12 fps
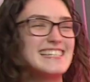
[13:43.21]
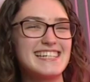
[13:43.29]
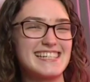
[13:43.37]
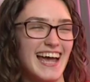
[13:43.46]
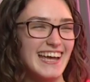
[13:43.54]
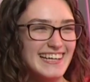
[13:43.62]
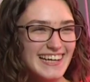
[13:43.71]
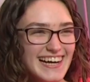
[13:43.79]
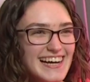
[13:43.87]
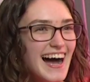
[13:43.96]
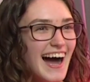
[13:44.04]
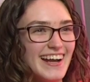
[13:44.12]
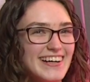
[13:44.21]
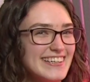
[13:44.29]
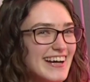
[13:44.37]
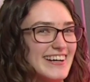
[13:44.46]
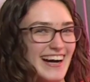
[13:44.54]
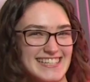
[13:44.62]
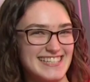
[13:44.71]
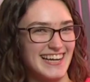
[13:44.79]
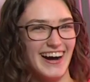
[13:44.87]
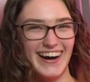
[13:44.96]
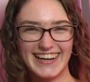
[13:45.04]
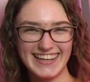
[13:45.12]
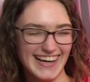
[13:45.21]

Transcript: She's like, I don't know what's going.